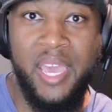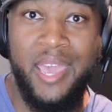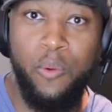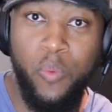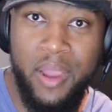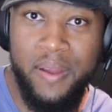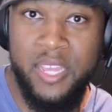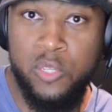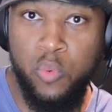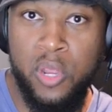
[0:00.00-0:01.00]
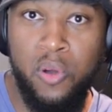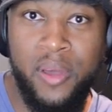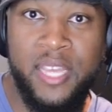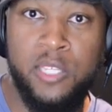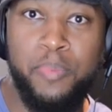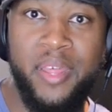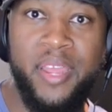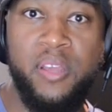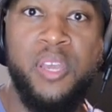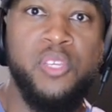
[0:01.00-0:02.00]
and where it is we're going as a
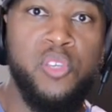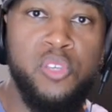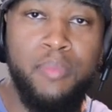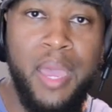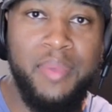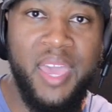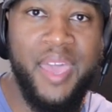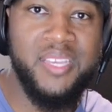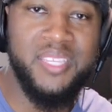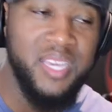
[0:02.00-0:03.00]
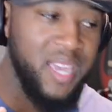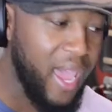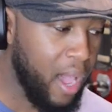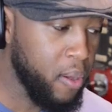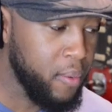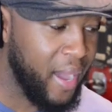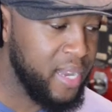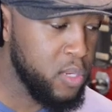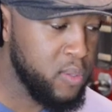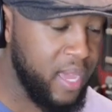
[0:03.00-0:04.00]
player. So you might be asking, how do I
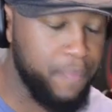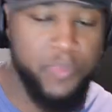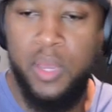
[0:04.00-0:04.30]
do that?